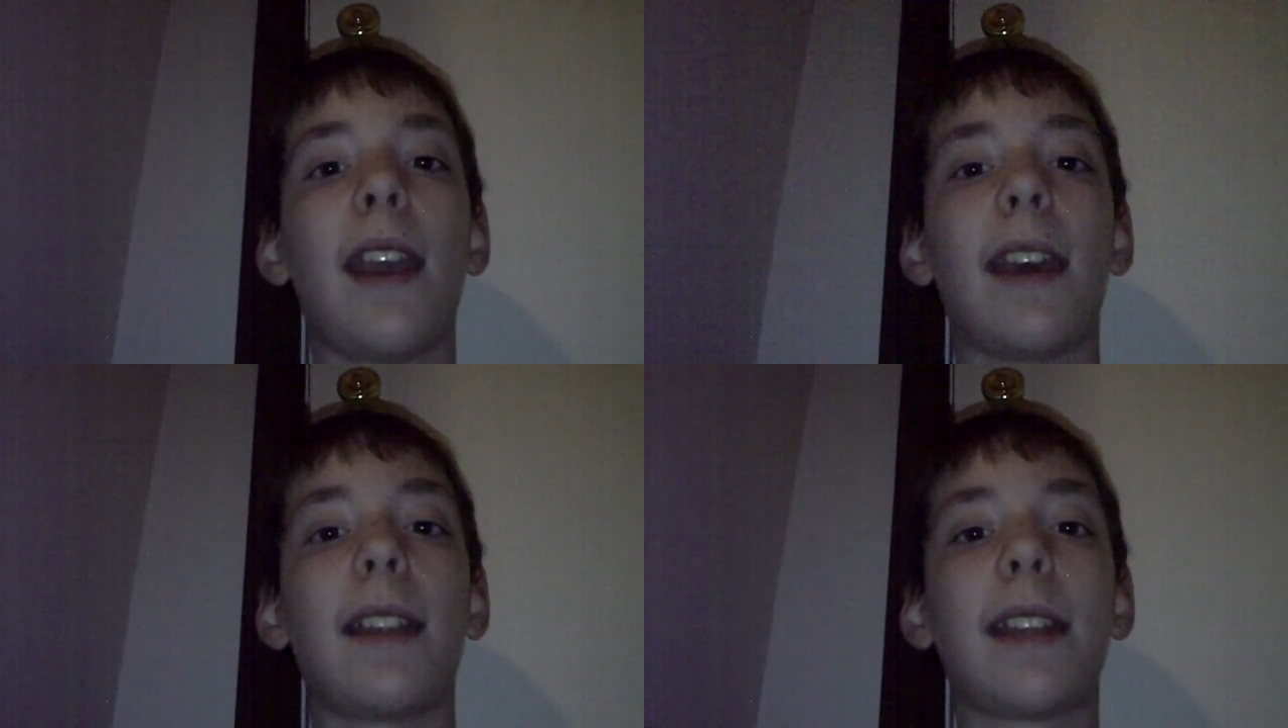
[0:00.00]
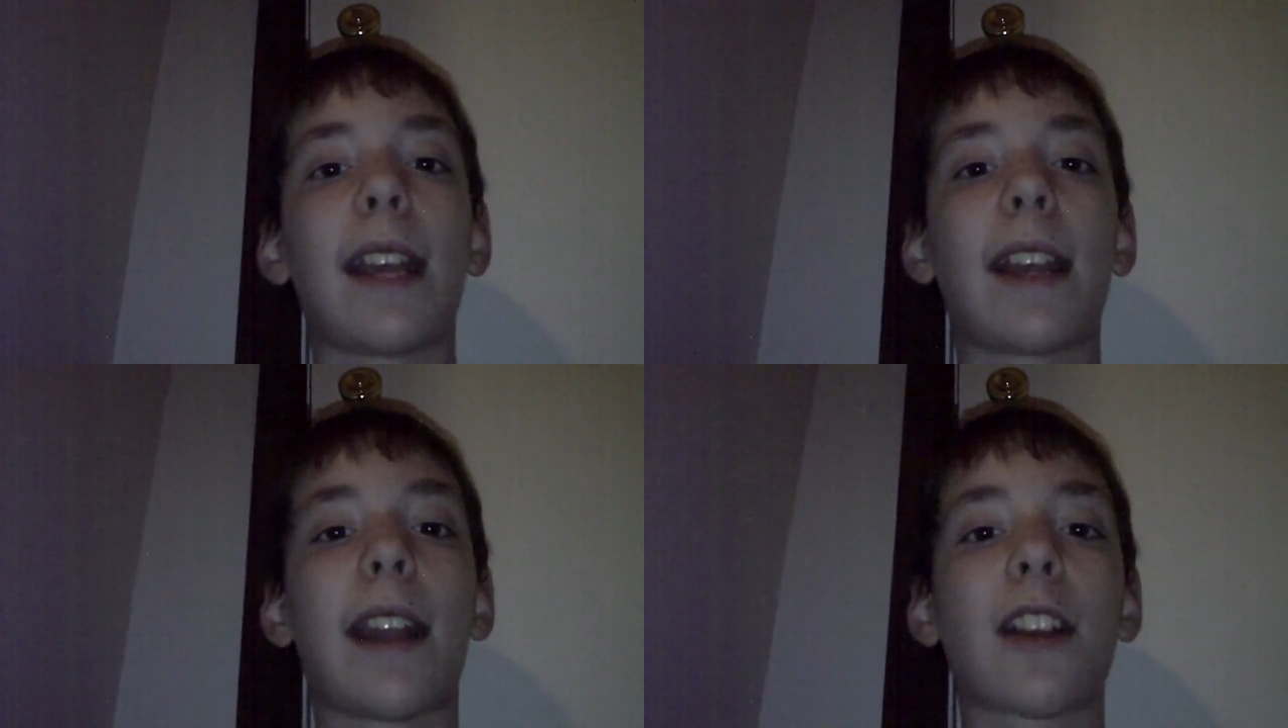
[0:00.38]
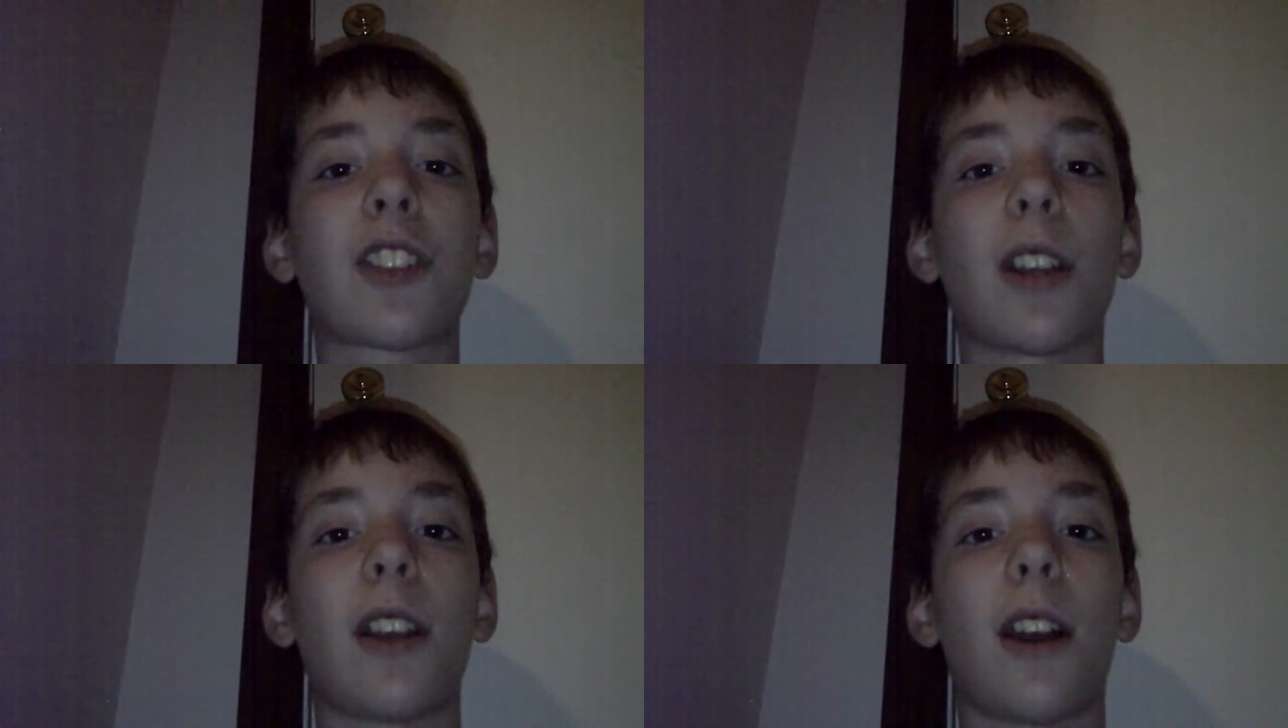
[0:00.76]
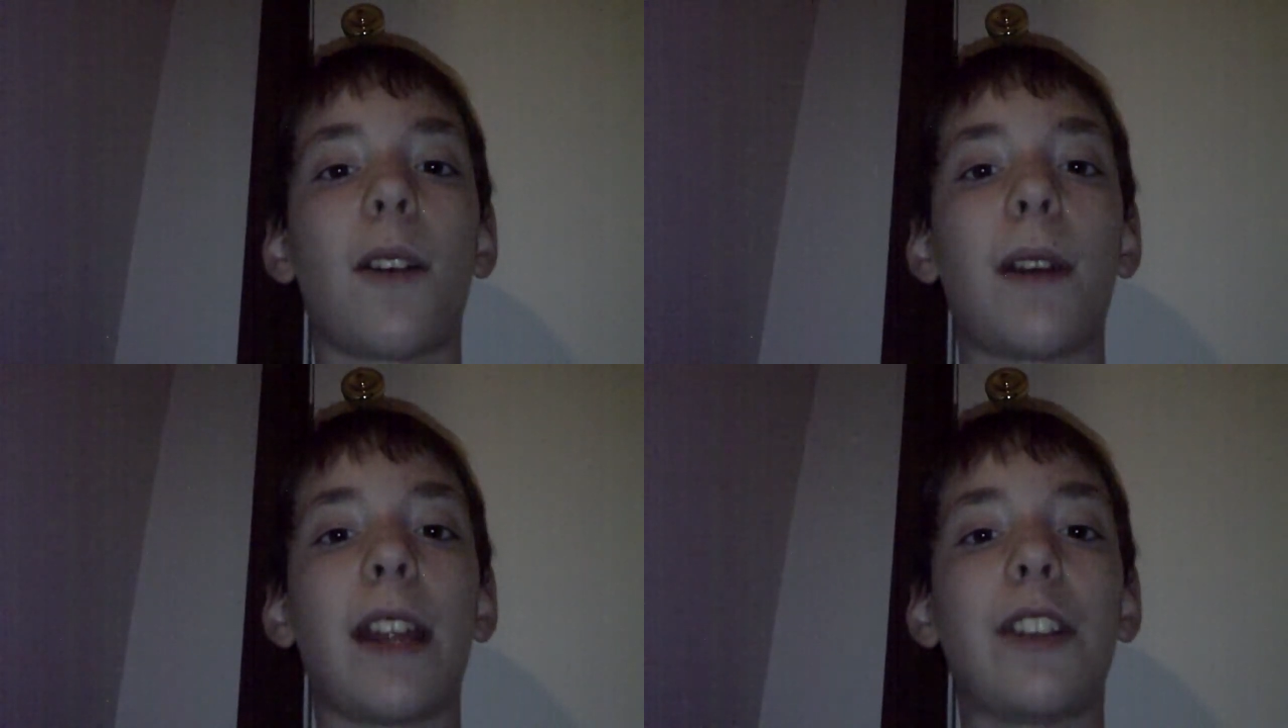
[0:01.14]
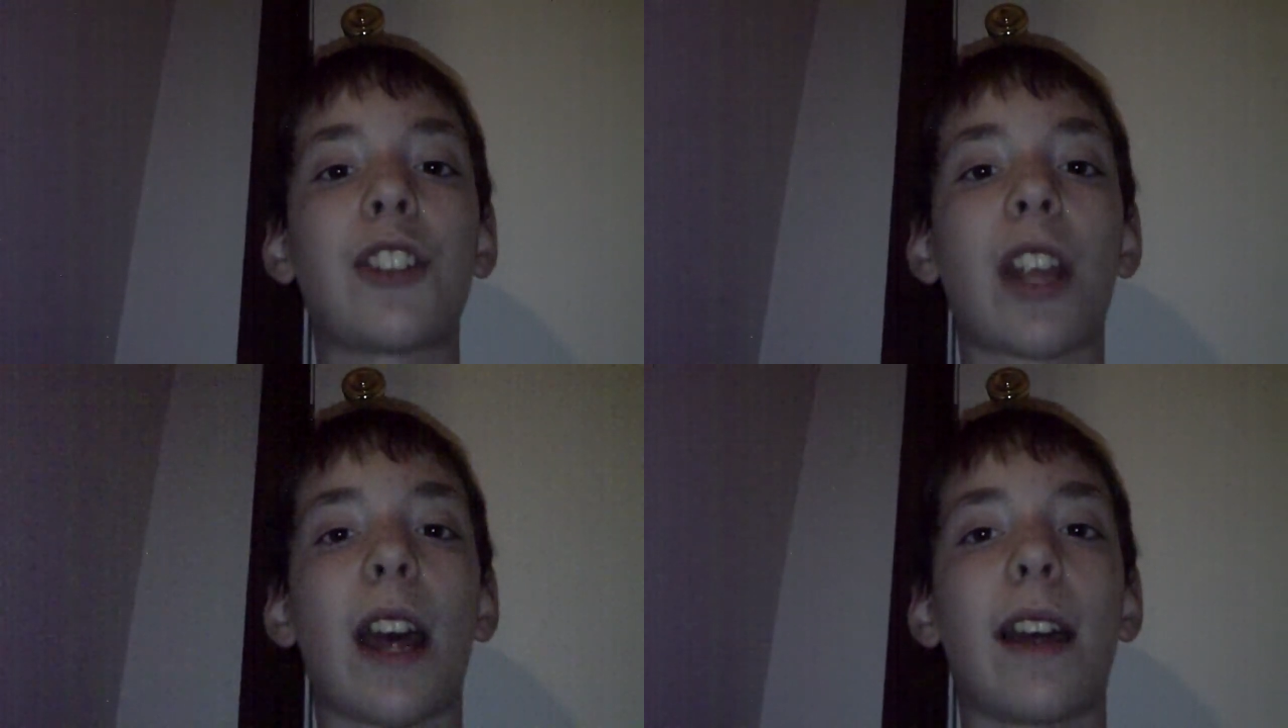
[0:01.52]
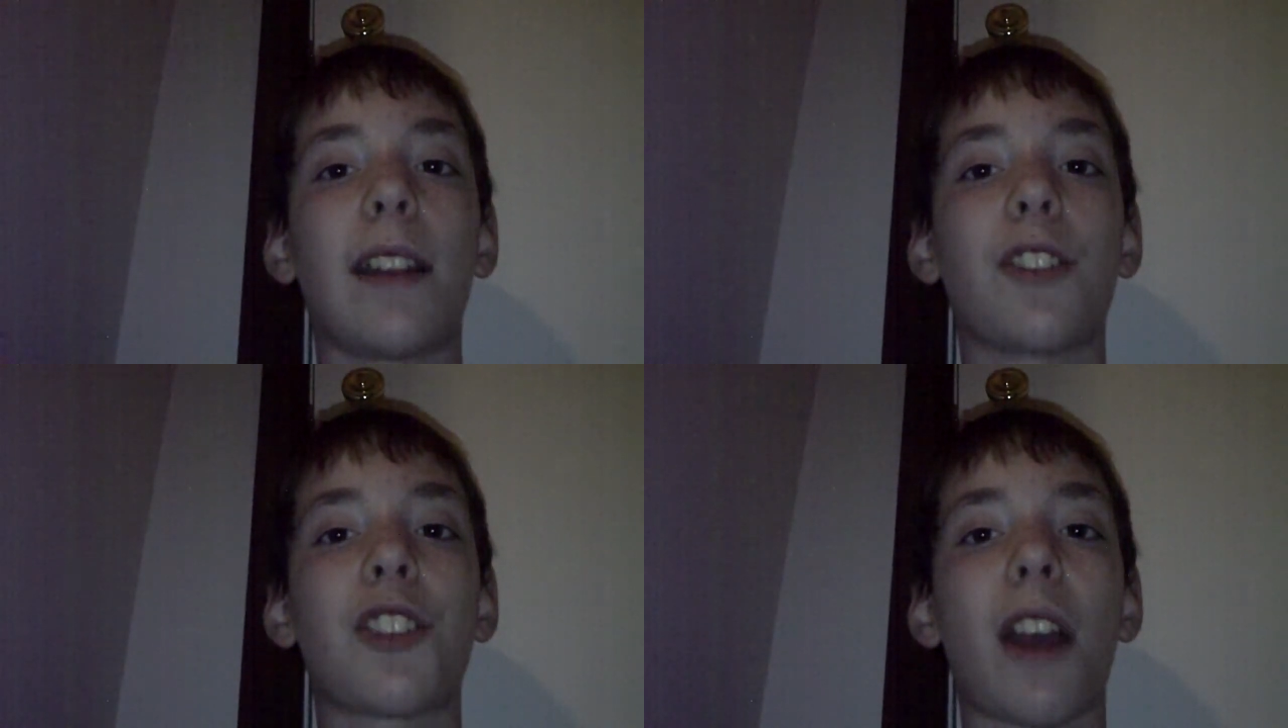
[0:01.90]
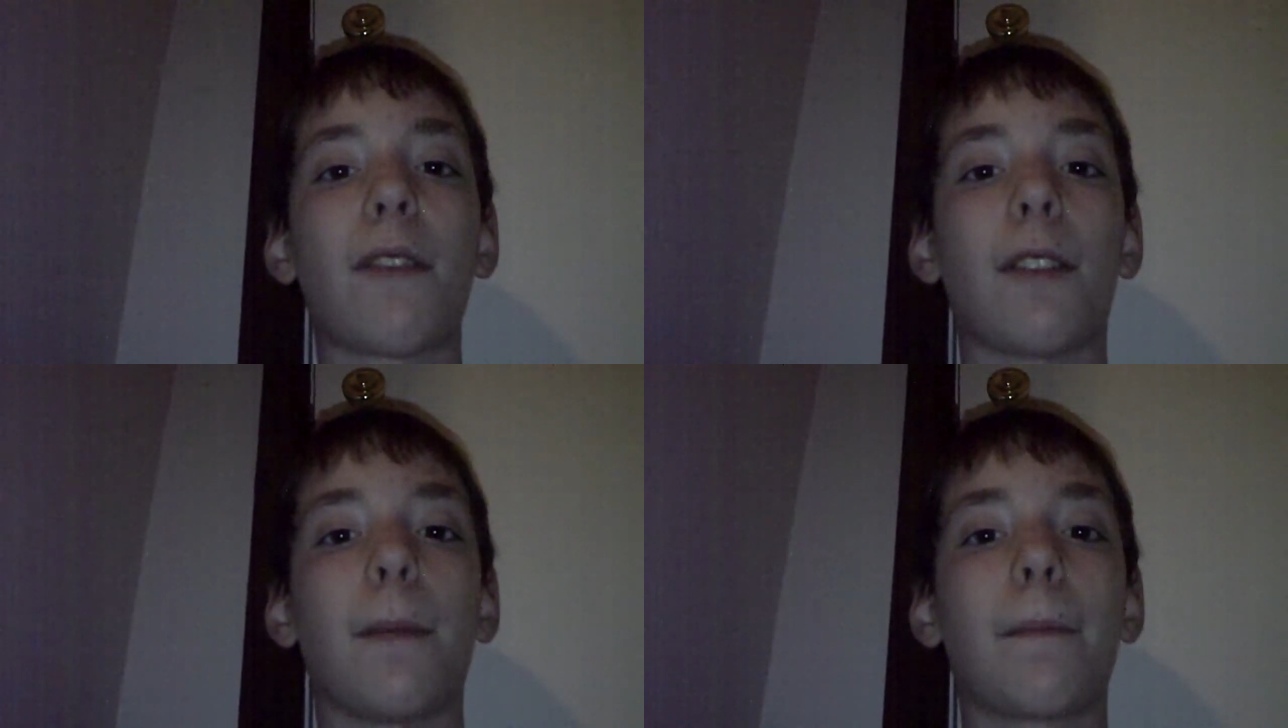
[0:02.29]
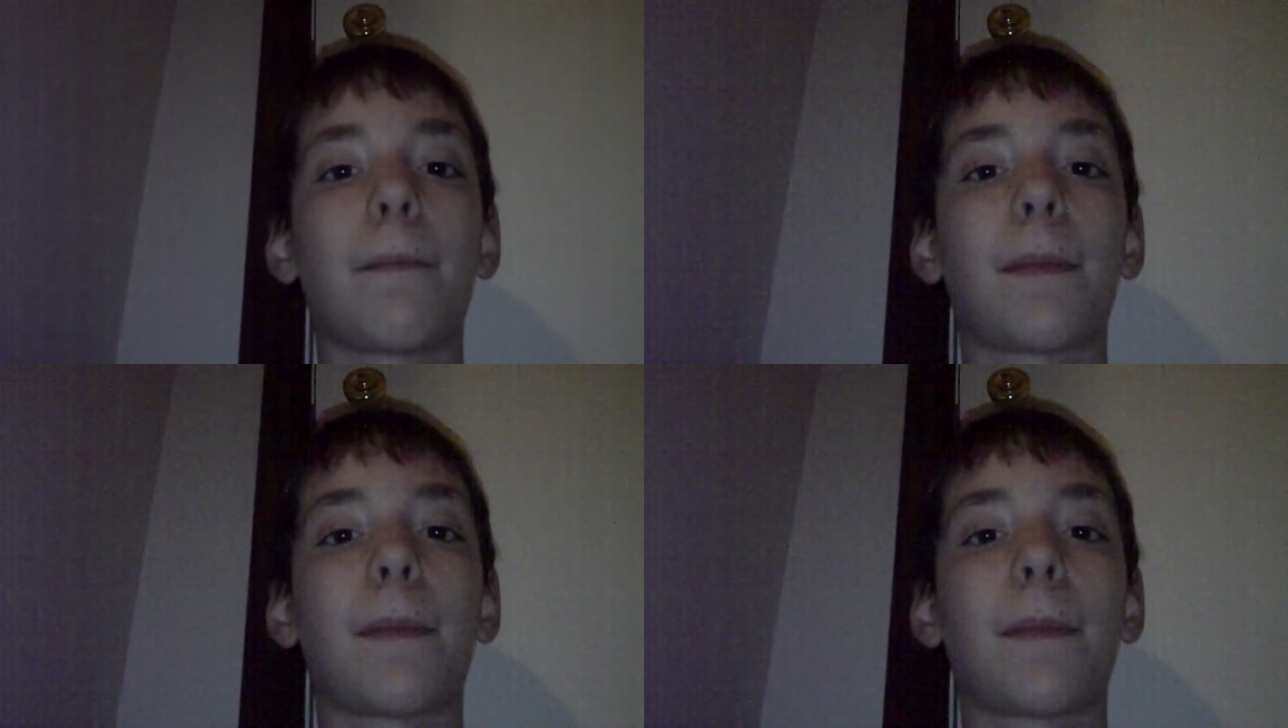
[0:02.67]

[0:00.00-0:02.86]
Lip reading: and they can actually go and chat in a chat room